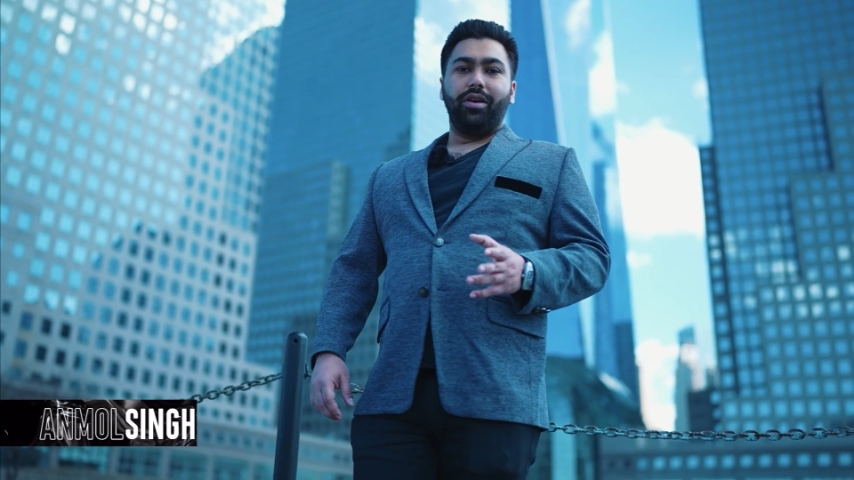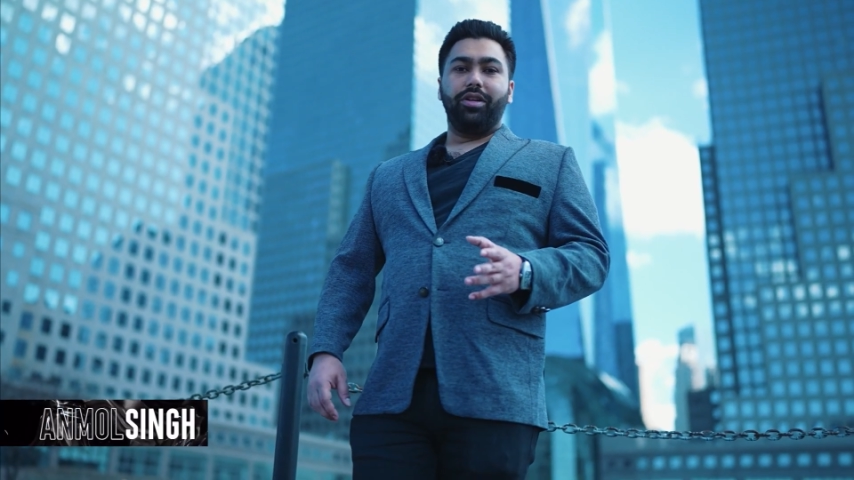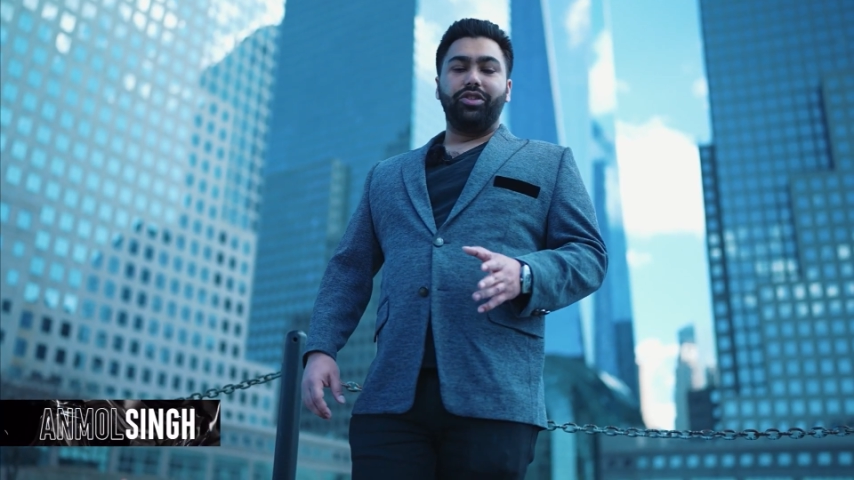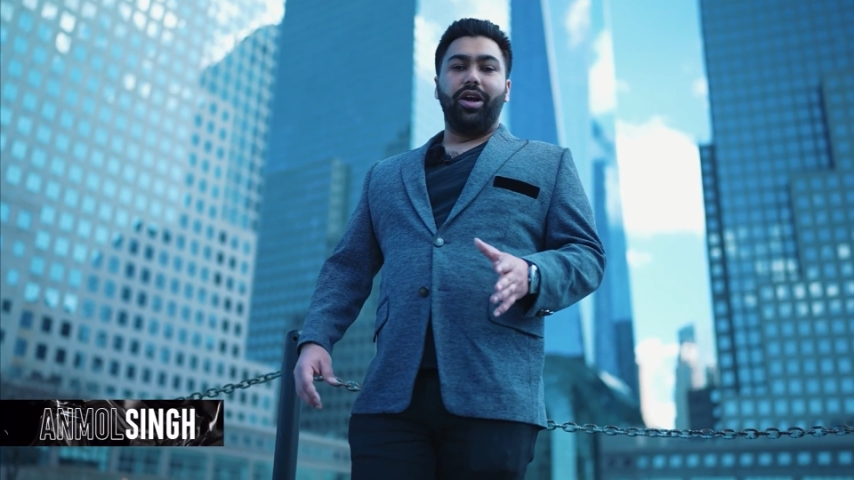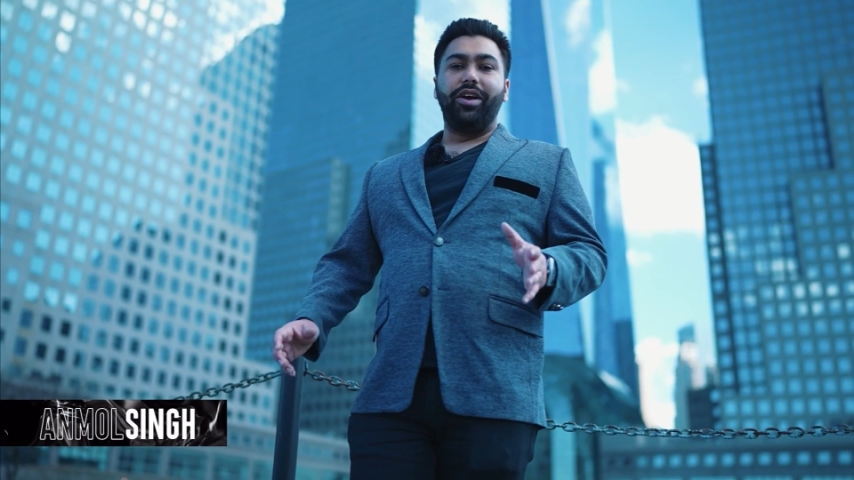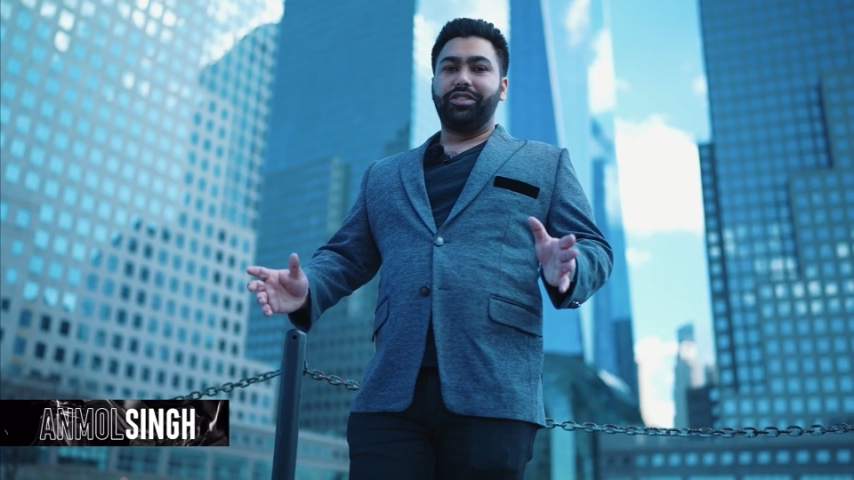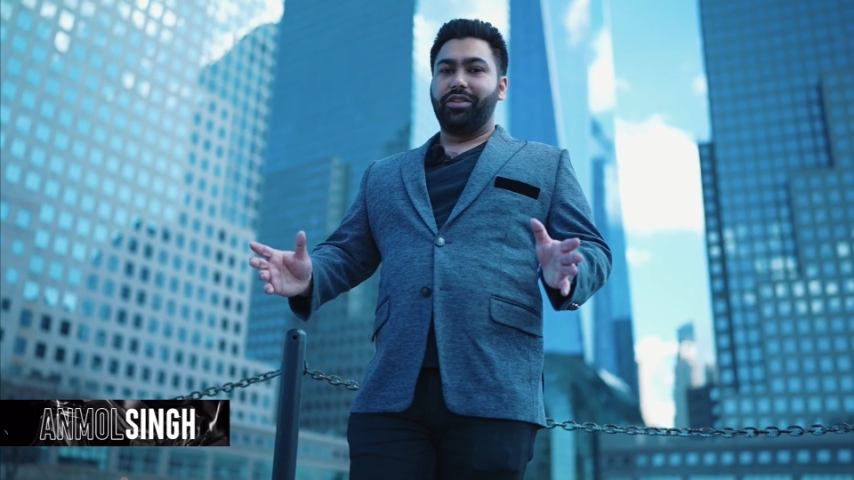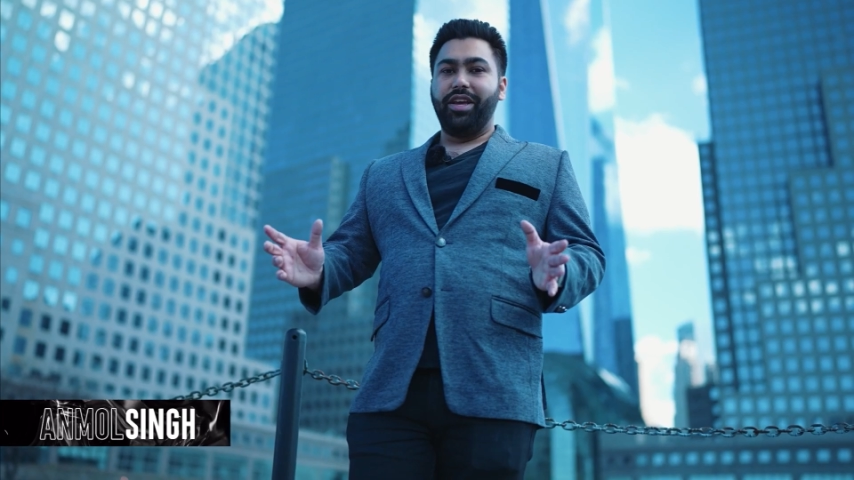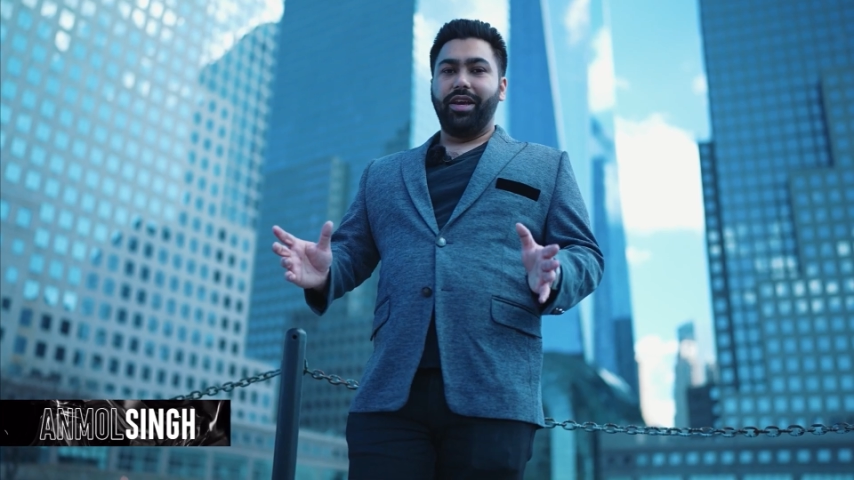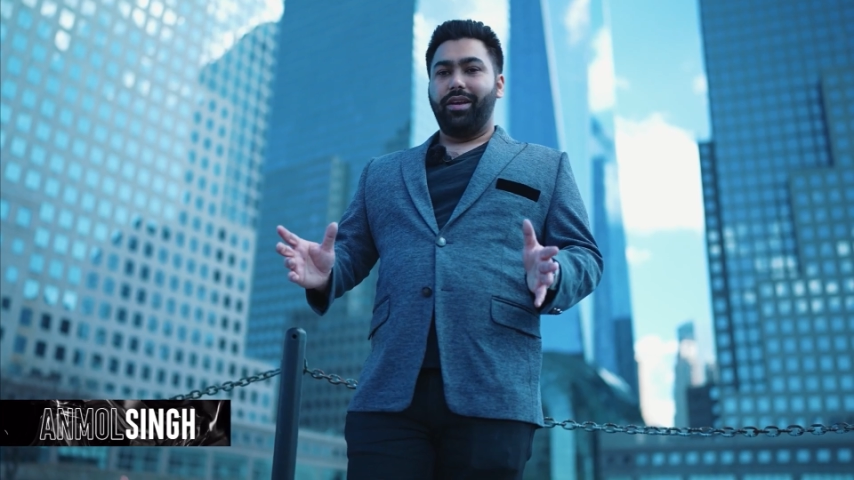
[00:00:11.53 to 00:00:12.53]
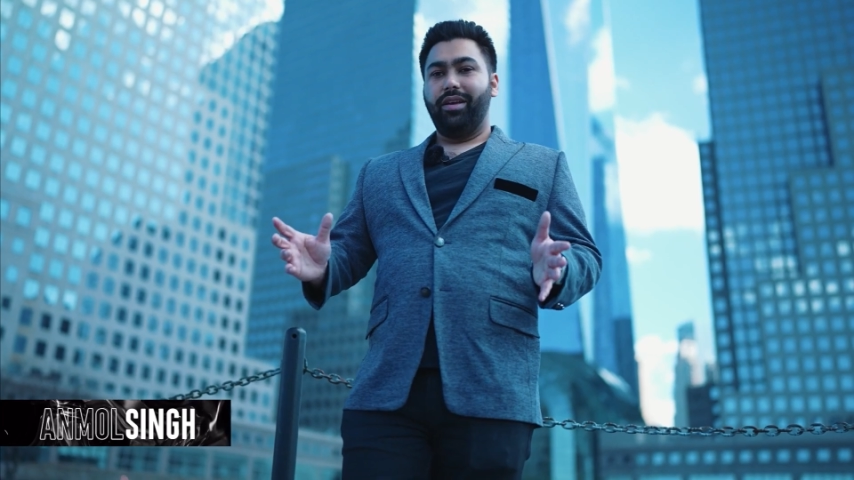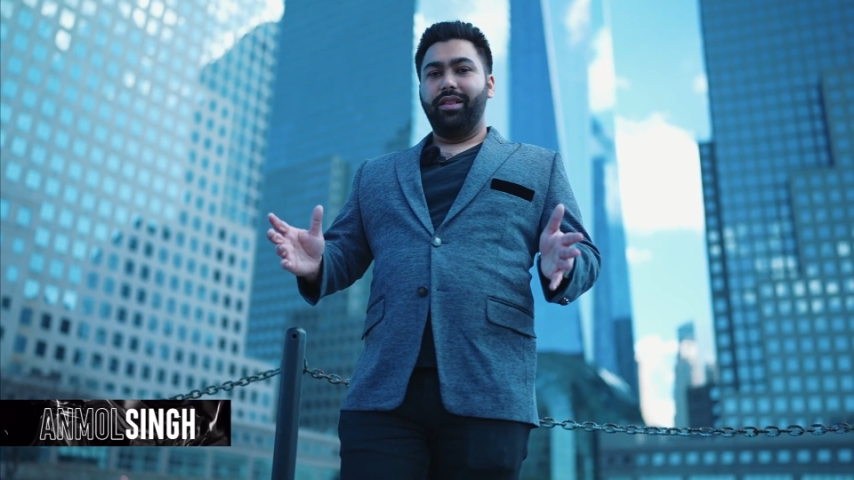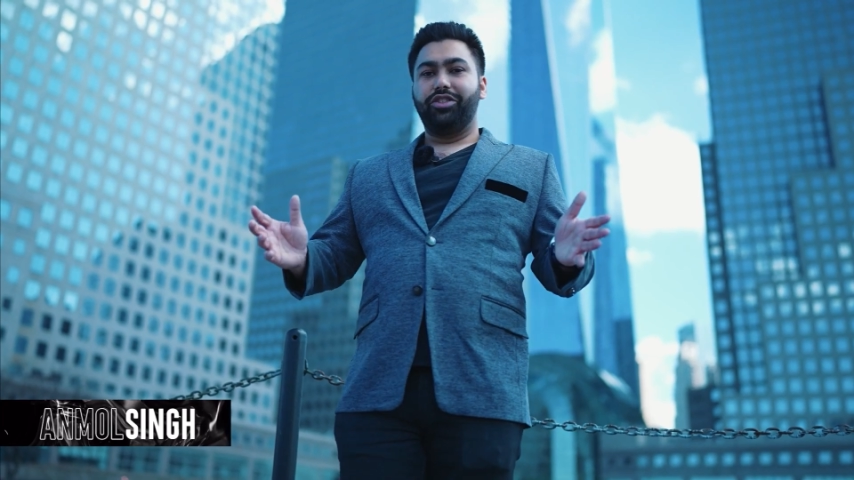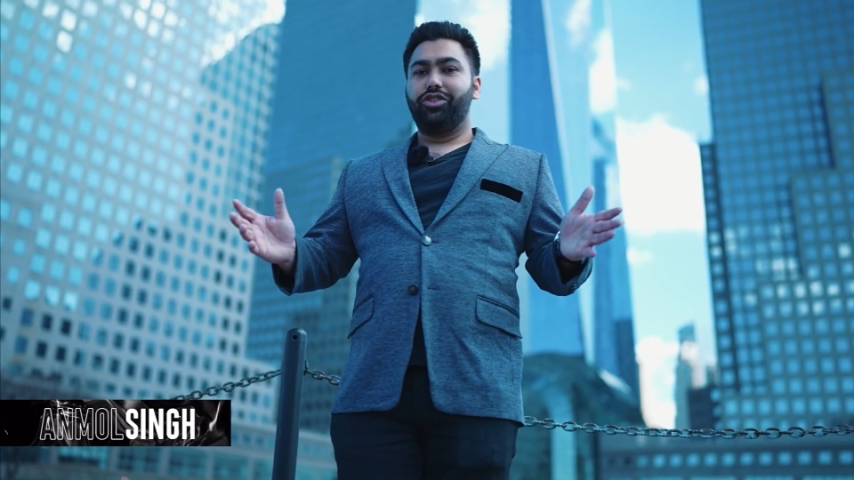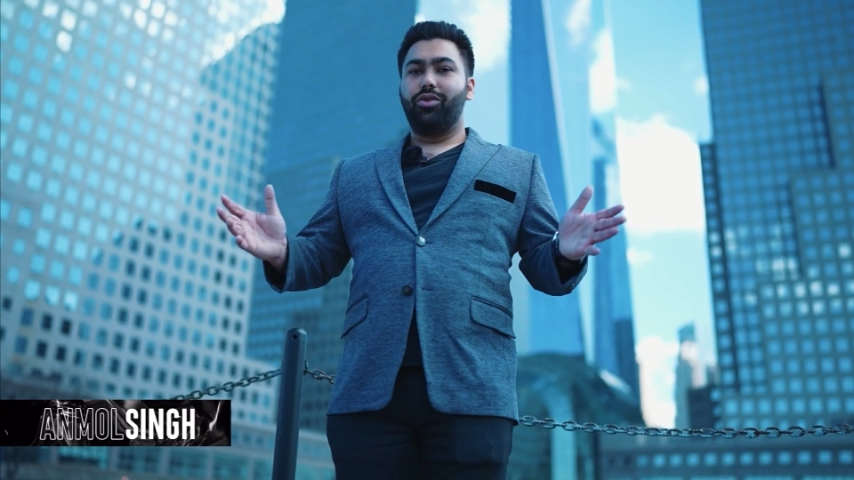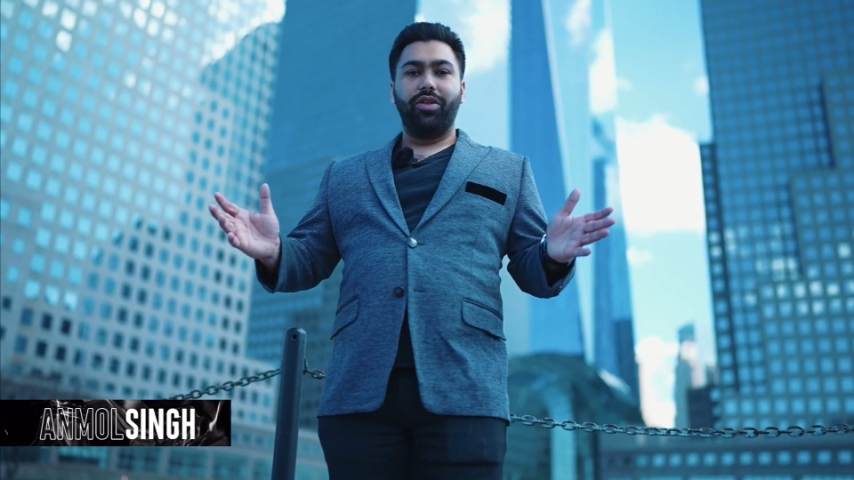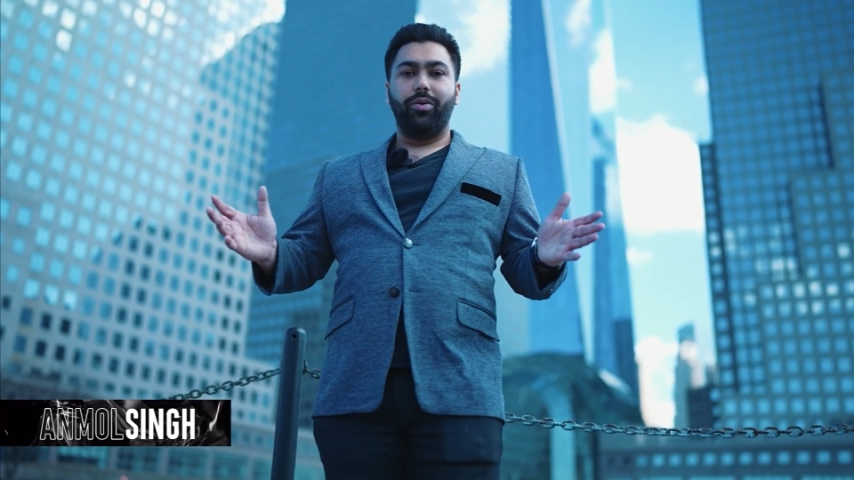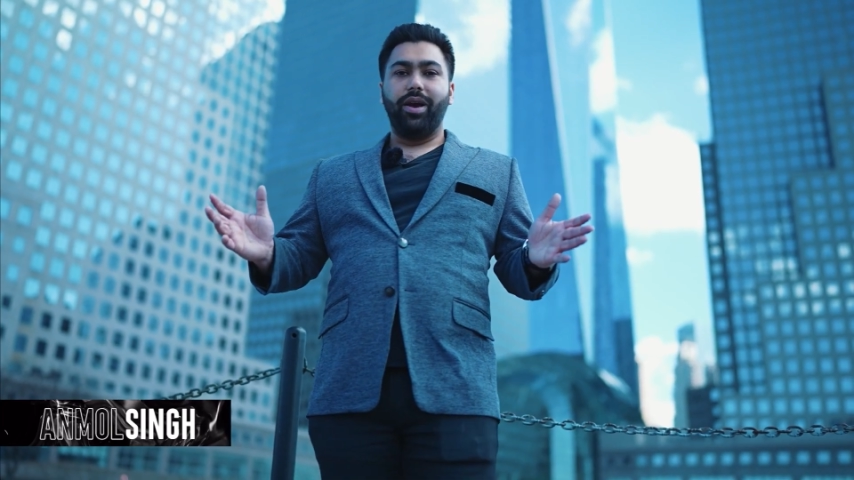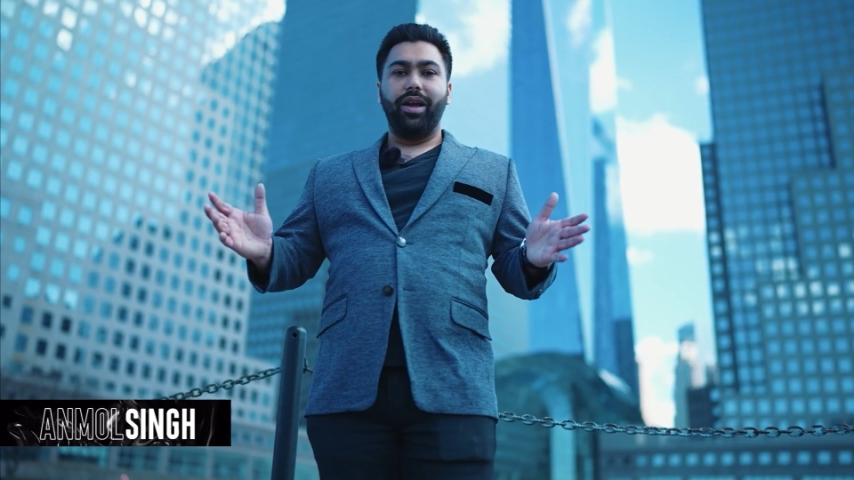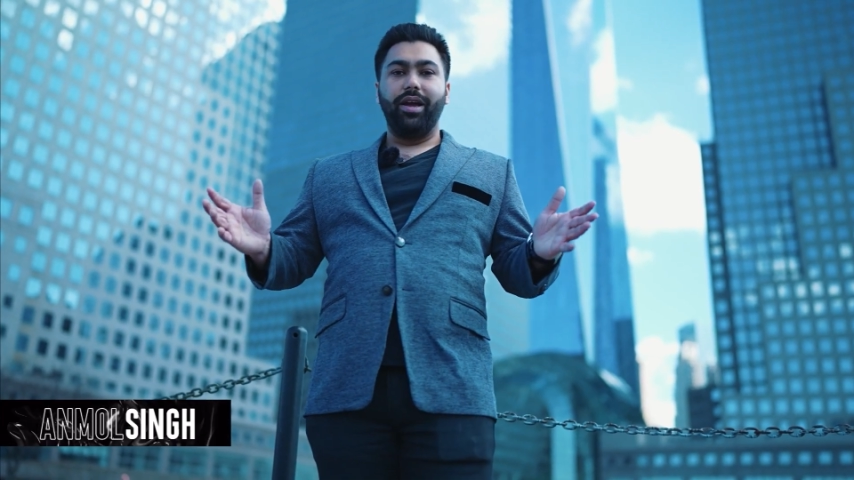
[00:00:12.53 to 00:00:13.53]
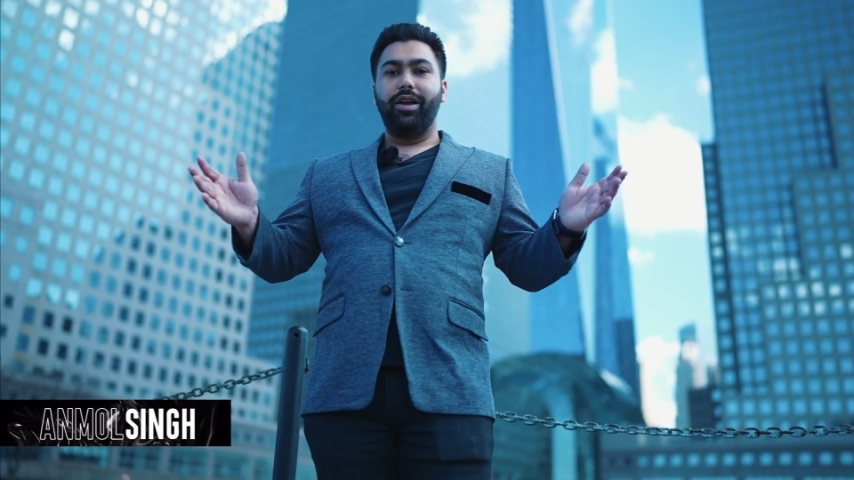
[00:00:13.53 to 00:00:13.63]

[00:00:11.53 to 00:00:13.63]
So now here's the thing, there's no other way.